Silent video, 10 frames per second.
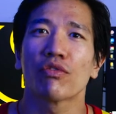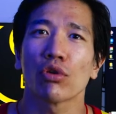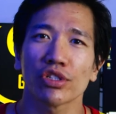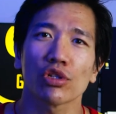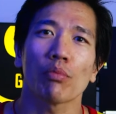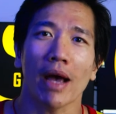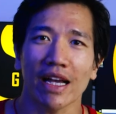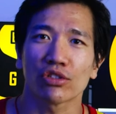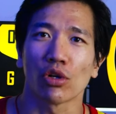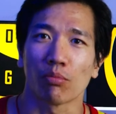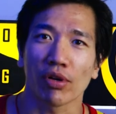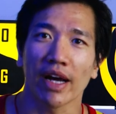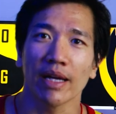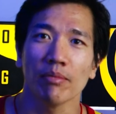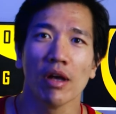Of course, they're past their
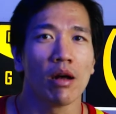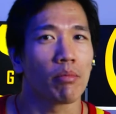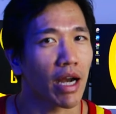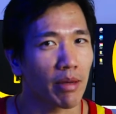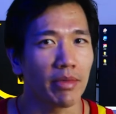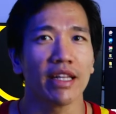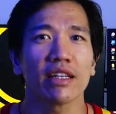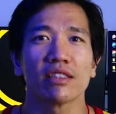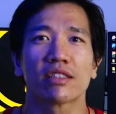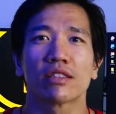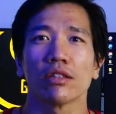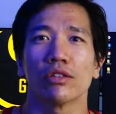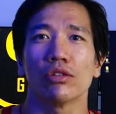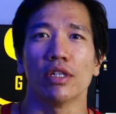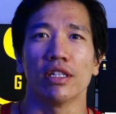prime, but I mean, they could
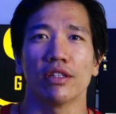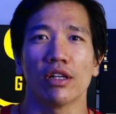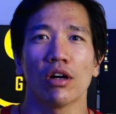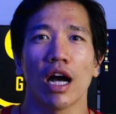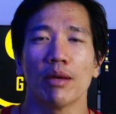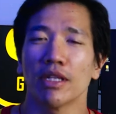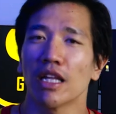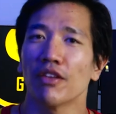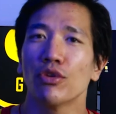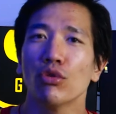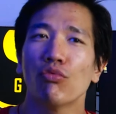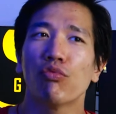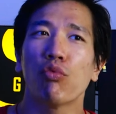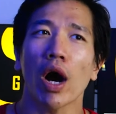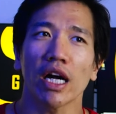still do it, you know? I mean, if you
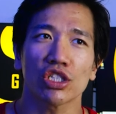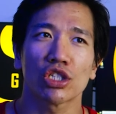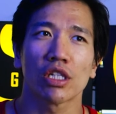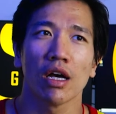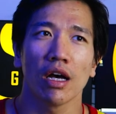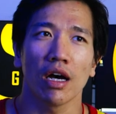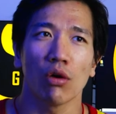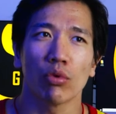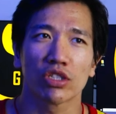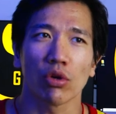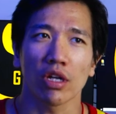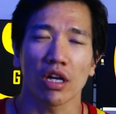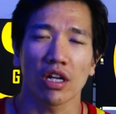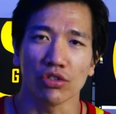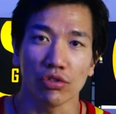watched what's going
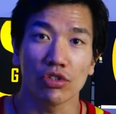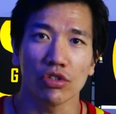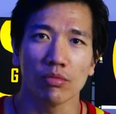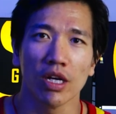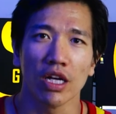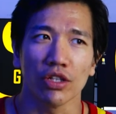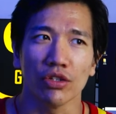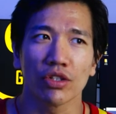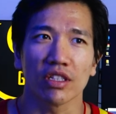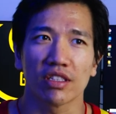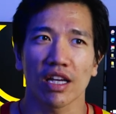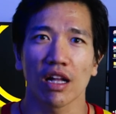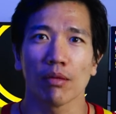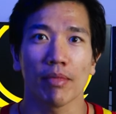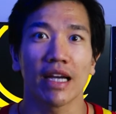on YouTube, you could
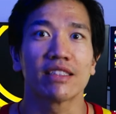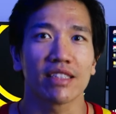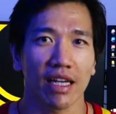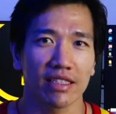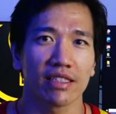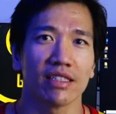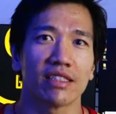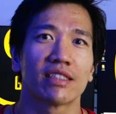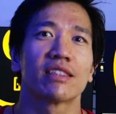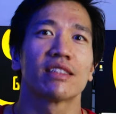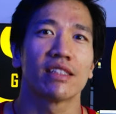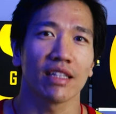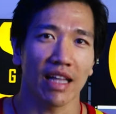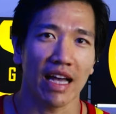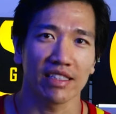tell Mike Tyson
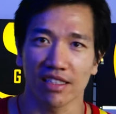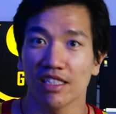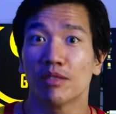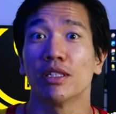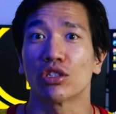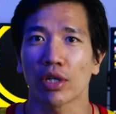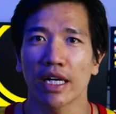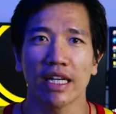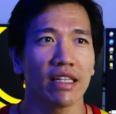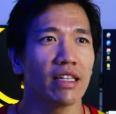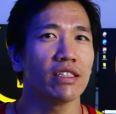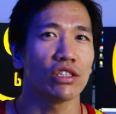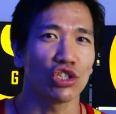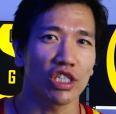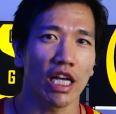still has it. He's been training,
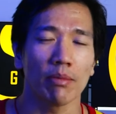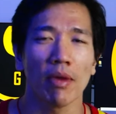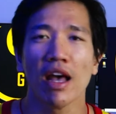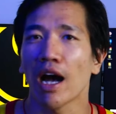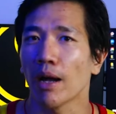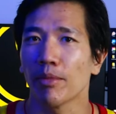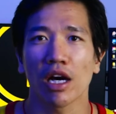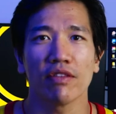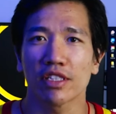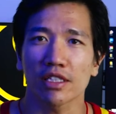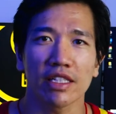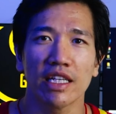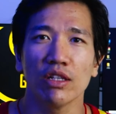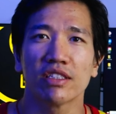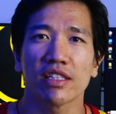he's in shape. I mean, obviously
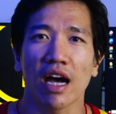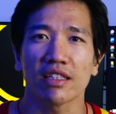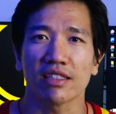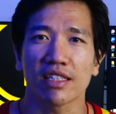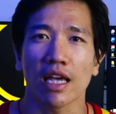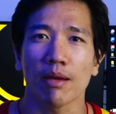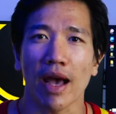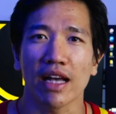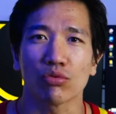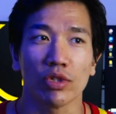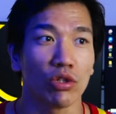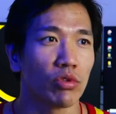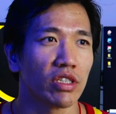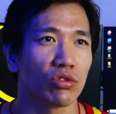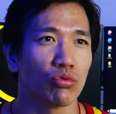he's not the same as when
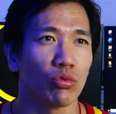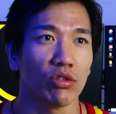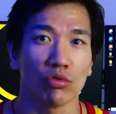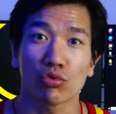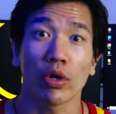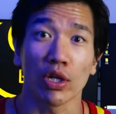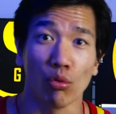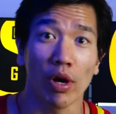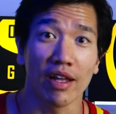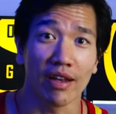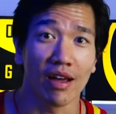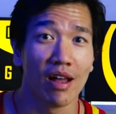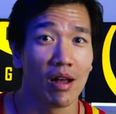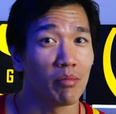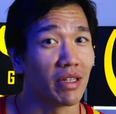he was 21,
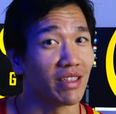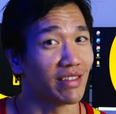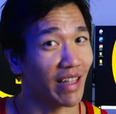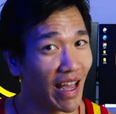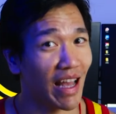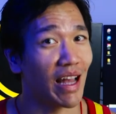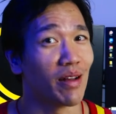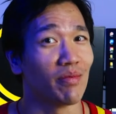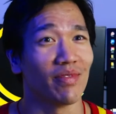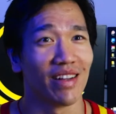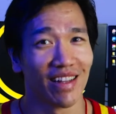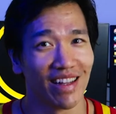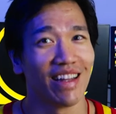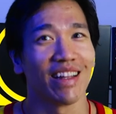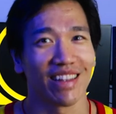but damn,
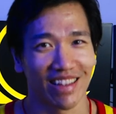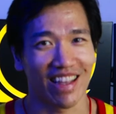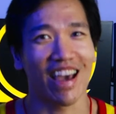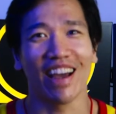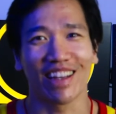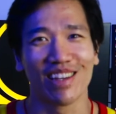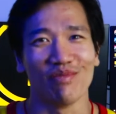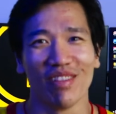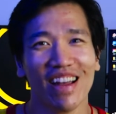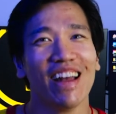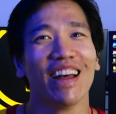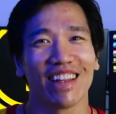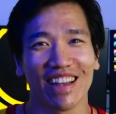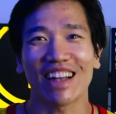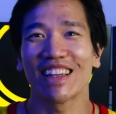the guy can
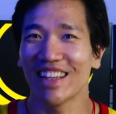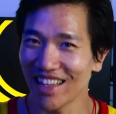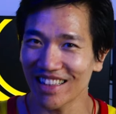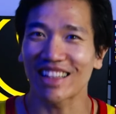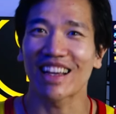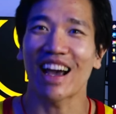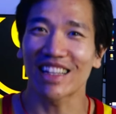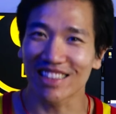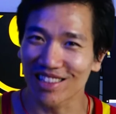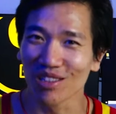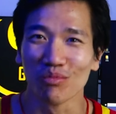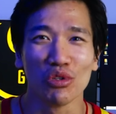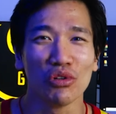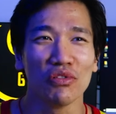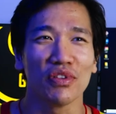hit, the guy can still
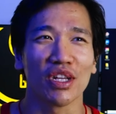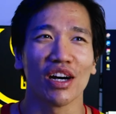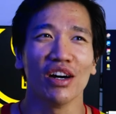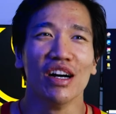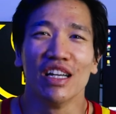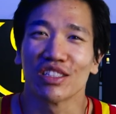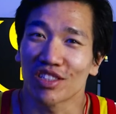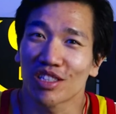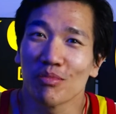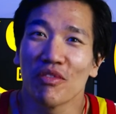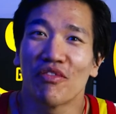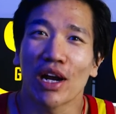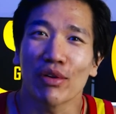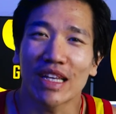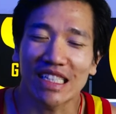move, you know? So it's gonna be
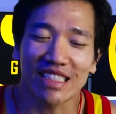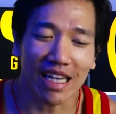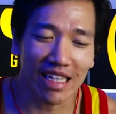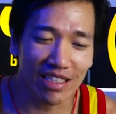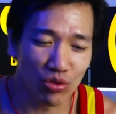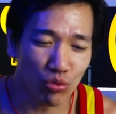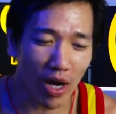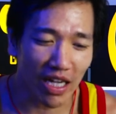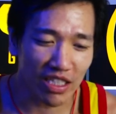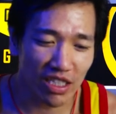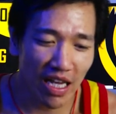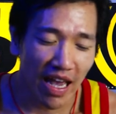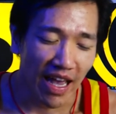very exciting to watch.